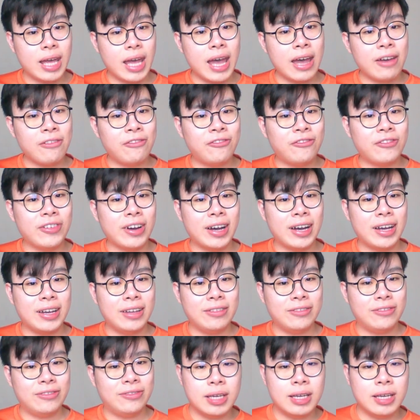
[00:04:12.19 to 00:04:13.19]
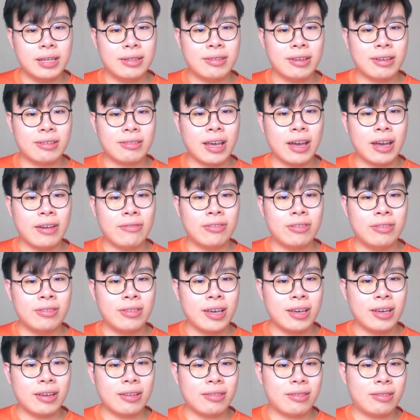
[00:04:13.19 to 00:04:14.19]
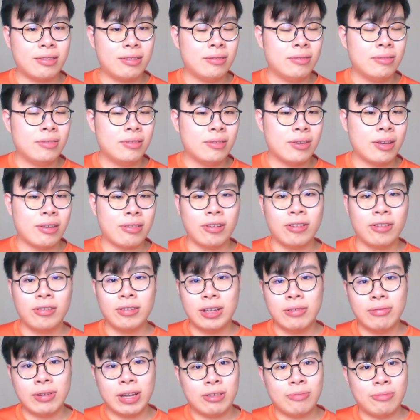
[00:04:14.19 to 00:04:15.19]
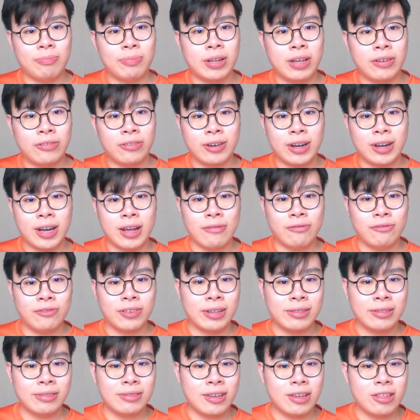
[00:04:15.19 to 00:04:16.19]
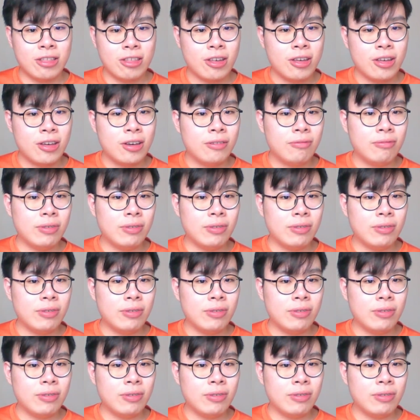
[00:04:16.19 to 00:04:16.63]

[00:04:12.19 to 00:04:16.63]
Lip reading: f5, e takes f6. That's the only way to play for an advantage.